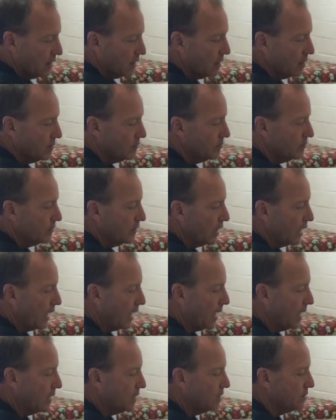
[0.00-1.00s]
Um,
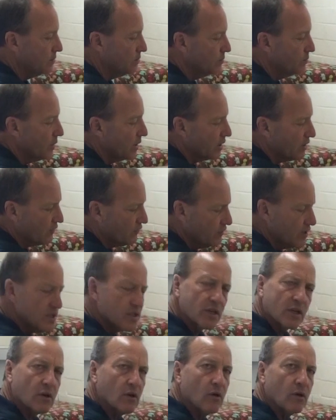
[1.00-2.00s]
and But her
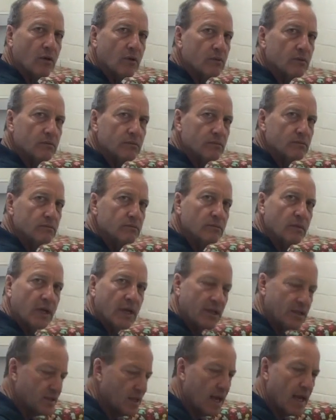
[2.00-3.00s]
physical
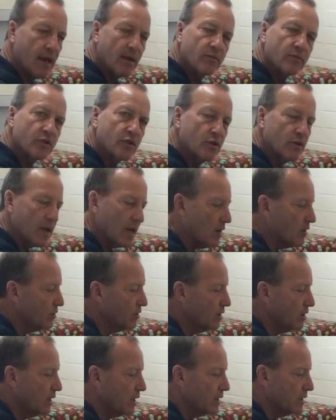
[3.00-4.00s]
exam turned
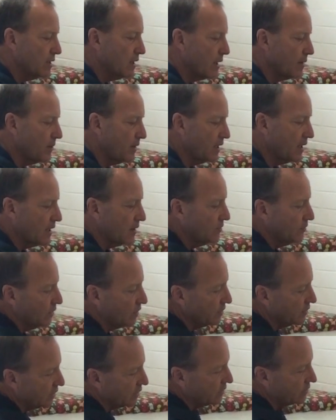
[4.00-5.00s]
out good. I mean, I
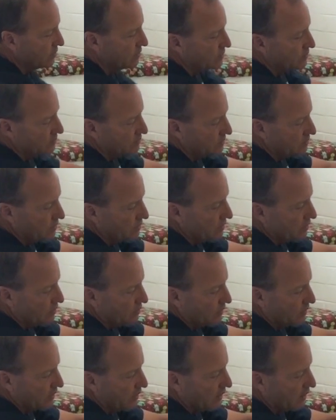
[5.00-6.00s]
looked at, you know,
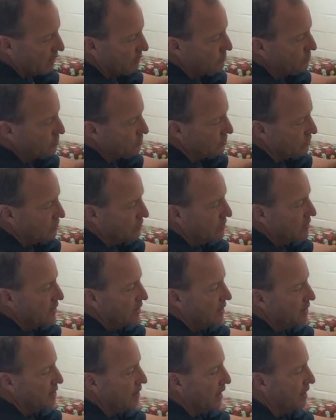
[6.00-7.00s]
her gums are
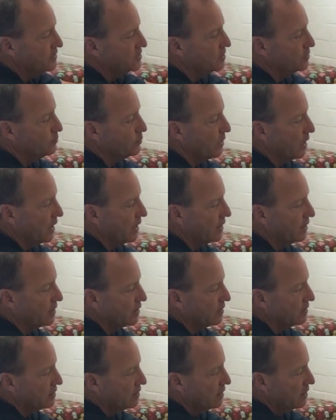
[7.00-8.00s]
nice and pink.
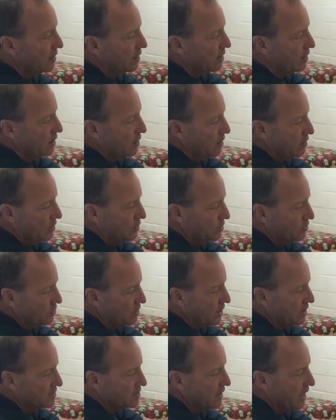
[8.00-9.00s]
And
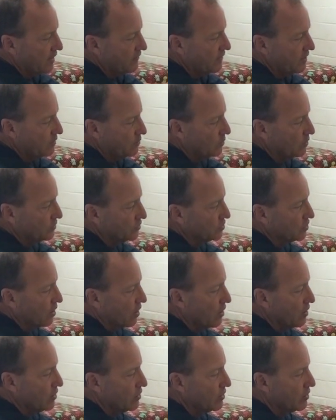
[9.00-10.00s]
she doesn't have any real
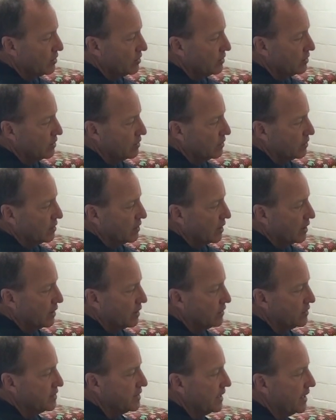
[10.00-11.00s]
tartar in her, on
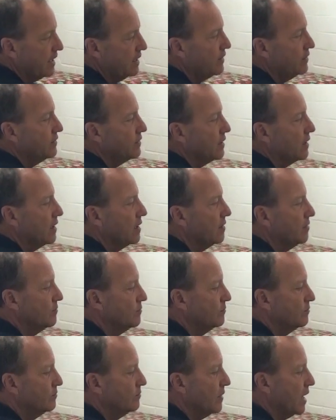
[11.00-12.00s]
her teeth. Um,
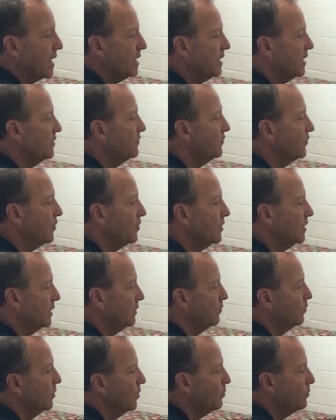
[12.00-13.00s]
I didn't throw
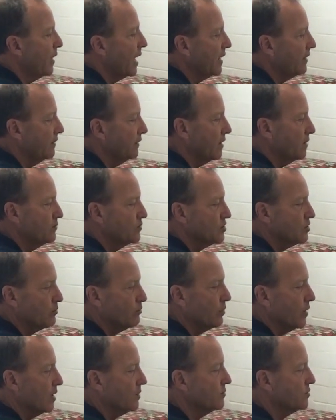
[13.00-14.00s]
any real bad lumps
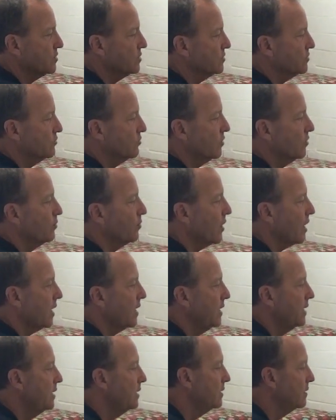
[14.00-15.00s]
or bumps through her
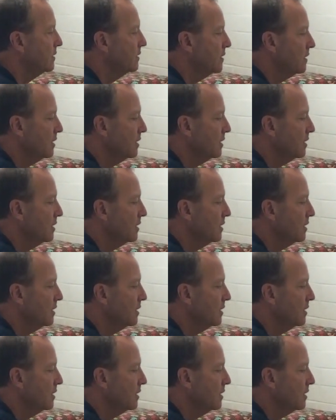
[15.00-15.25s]
body.